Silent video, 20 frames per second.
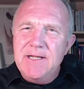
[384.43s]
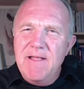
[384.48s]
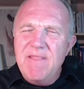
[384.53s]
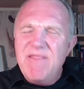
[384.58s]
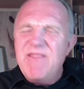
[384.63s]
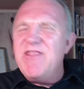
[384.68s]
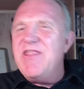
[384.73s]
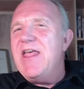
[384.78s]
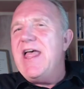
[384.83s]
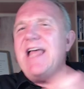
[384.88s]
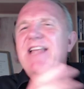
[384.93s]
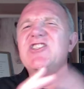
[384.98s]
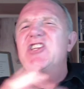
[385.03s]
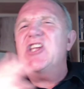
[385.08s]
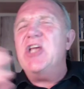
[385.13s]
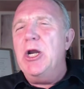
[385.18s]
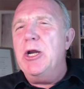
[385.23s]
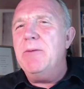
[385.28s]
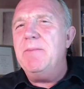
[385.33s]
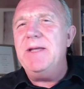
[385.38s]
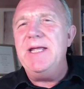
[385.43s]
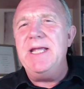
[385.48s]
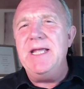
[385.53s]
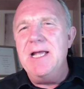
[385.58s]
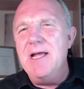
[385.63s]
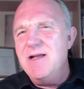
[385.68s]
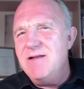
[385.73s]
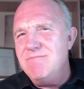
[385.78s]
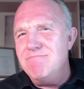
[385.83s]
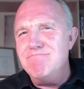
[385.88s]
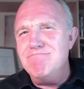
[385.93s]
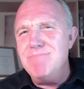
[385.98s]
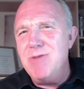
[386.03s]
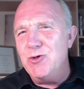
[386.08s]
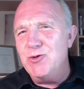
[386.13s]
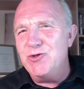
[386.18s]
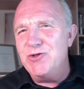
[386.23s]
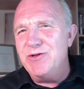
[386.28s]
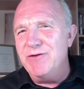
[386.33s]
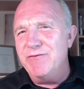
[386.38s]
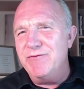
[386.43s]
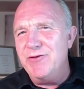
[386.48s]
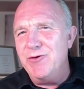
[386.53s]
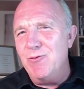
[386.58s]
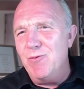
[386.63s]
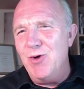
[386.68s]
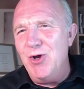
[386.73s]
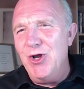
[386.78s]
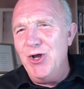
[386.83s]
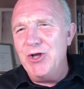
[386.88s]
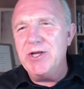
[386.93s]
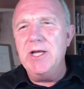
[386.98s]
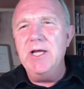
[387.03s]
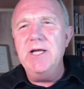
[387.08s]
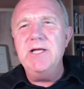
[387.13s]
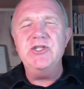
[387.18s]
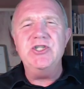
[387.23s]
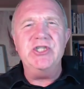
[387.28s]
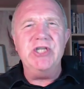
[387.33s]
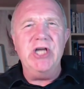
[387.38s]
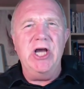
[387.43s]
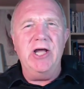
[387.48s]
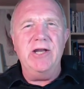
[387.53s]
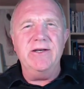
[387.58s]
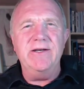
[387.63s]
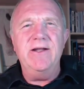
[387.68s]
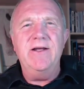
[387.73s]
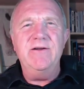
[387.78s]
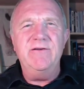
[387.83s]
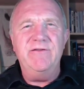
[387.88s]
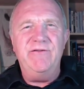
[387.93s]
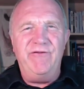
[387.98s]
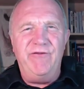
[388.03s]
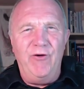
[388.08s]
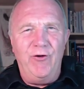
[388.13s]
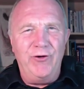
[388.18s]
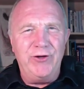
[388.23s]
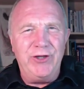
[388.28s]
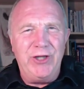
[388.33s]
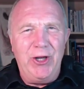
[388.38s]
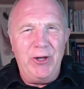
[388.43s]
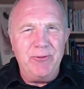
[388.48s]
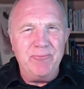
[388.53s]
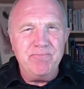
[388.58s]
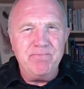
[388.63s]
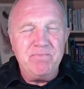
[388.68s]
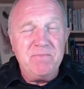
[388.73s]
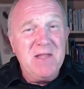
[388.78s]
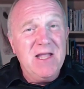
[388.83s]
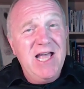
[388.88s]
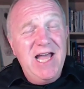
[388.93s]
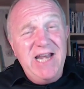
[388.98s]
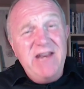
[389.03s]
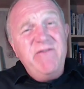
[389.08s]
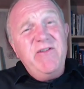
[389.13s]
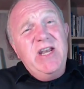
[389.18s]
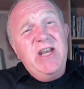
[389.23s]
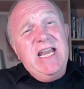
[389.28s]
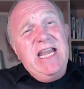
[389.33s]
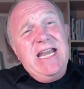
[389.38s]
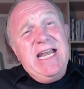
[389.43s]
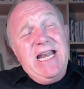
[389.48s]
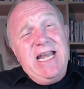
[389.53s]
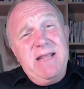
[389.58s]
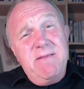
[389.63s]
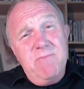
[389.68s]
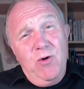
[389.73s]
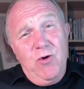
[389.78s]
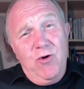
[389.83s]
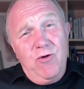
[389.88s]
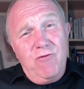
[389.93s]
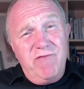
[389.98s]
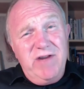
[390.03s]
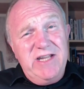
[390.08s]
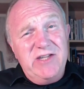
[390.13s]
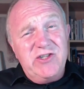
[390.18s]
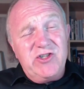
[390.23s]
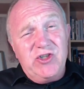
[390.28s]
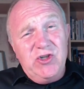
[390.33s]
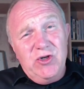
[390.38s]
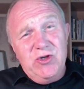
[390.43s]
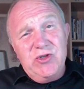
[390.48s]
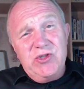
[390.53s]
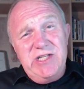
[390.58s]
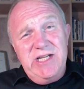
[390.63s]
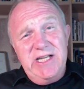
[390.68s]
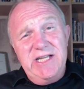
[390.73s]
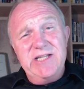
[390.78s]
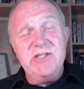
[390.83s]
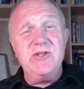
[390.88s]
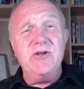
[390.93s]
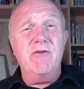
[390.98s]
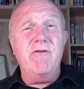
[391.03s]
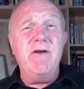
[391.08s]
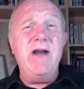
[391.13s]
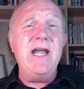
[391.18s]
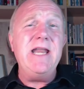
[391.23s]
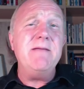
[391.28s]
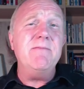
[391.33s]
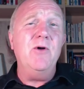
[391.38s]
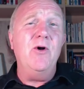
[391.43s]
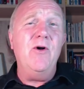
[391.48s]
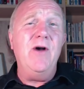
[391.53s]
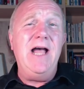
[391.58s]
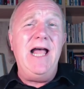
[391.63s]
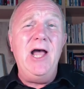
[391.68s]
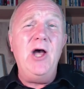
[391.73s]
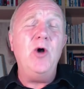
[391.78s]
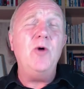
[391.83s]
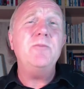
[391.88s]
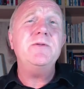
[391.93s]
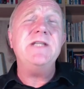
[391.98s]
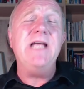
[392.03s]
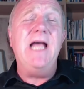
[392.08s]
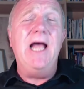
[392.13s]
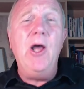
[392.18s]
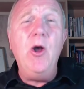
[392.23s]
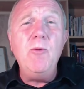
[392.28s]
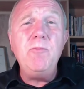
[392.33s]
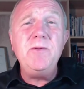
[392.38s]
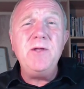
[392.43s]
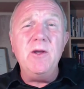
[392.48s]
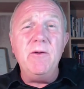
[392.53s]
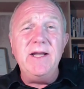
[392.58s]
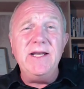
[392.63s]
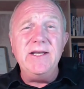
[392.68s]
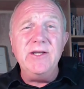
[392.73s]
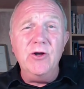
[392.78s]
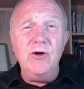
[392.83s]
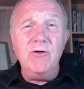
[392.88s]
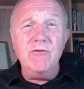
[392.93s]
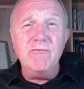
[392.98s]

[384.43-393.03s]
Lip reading: that's going to be most of the work done for you. And if you need any more resources or any more help to help you in your